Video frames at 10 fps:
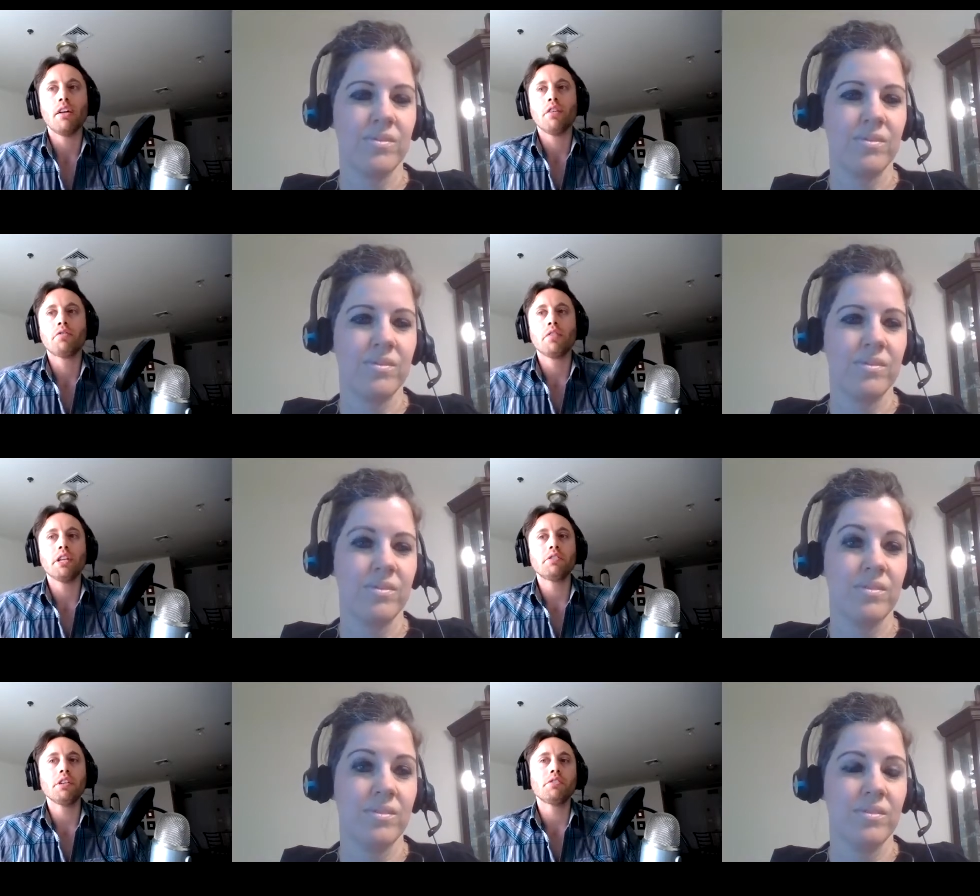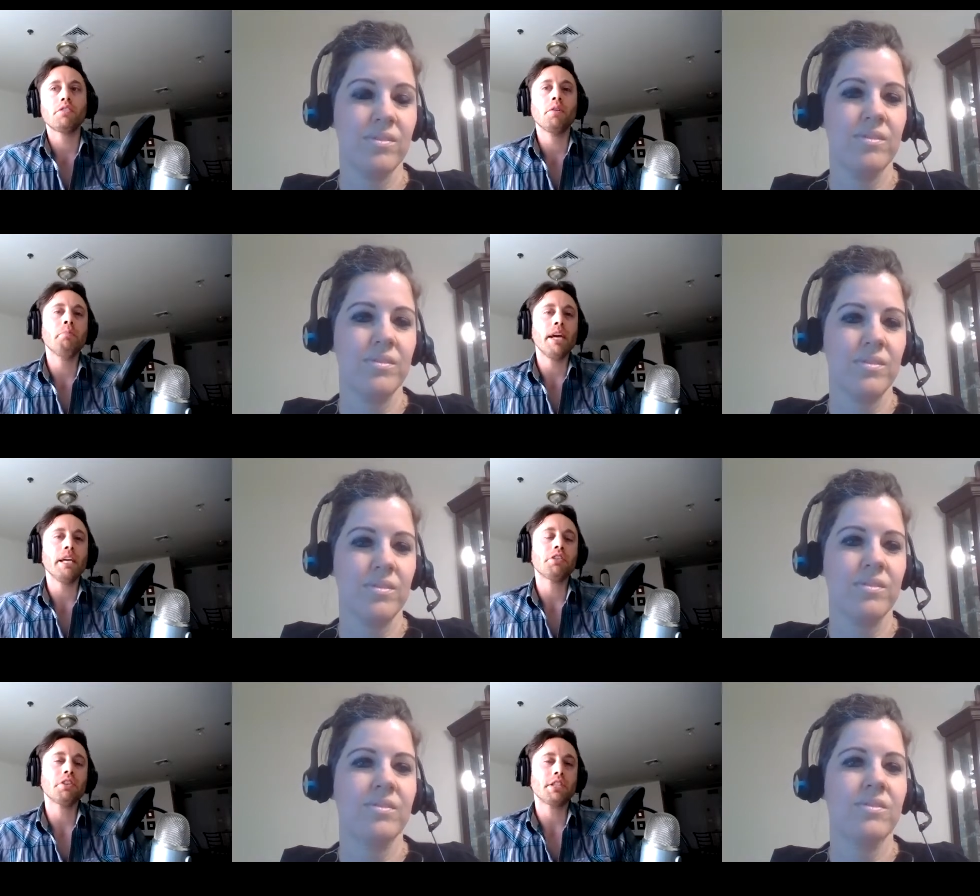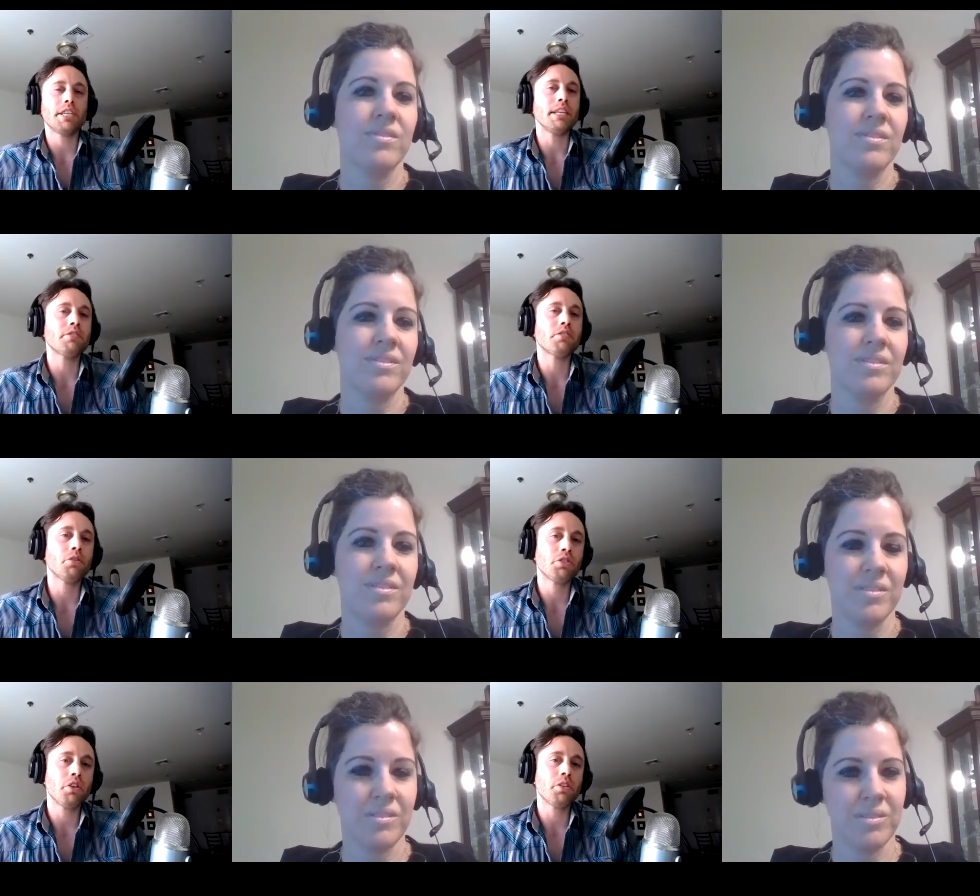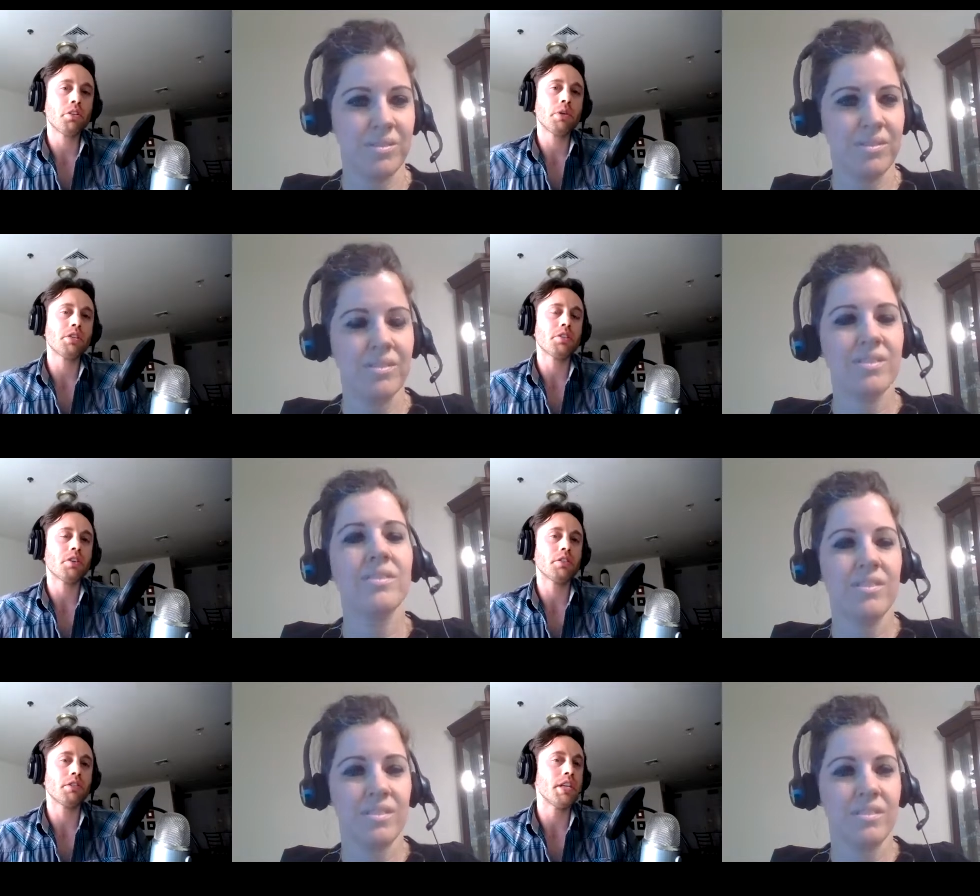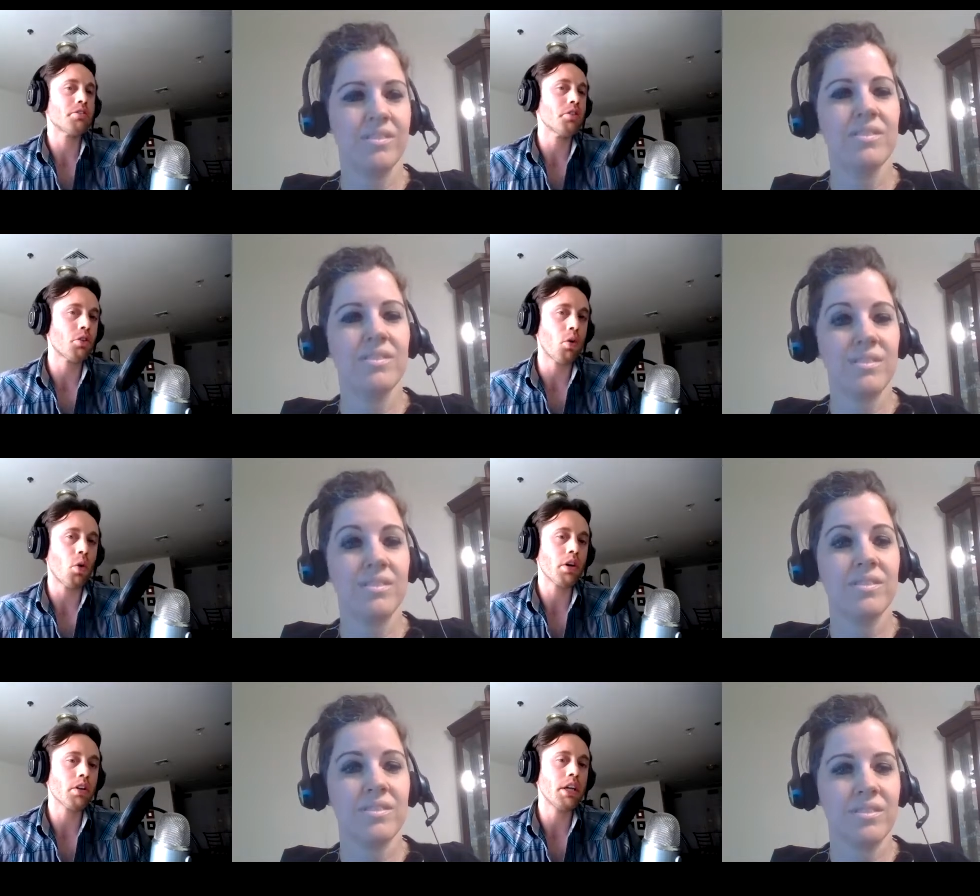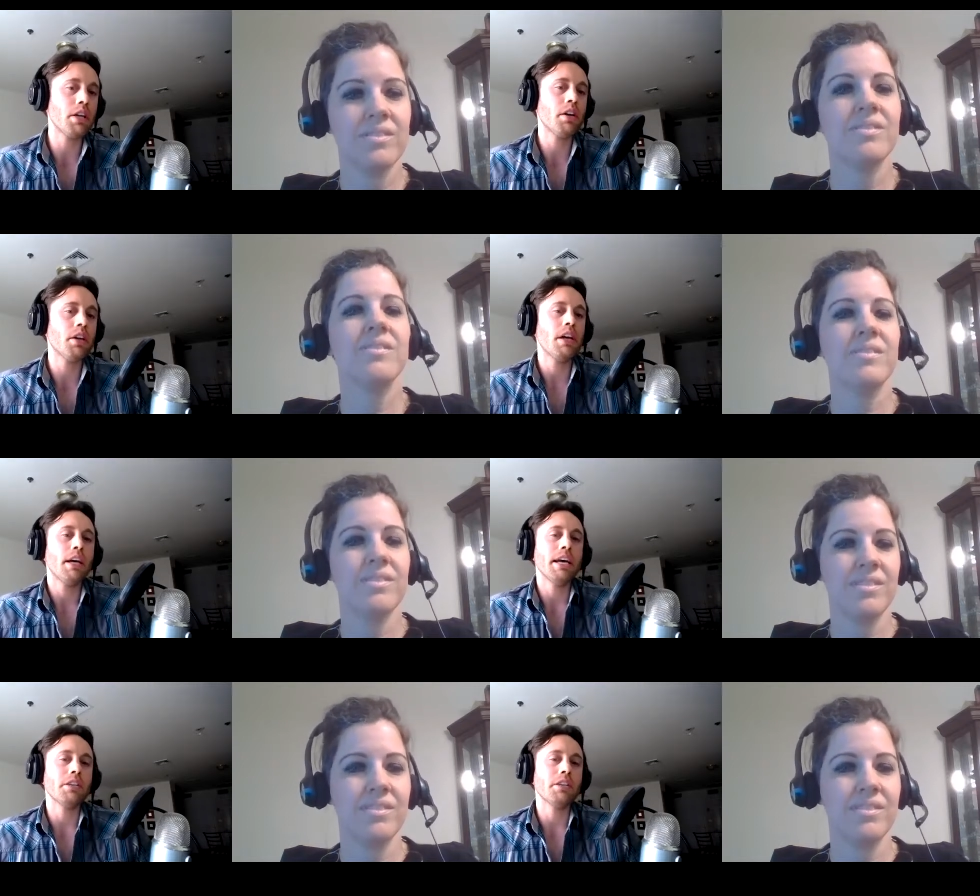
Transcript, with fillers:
Speaker 1: For instance, the major TESOL journal, which is called TESOL Quarterly, oh.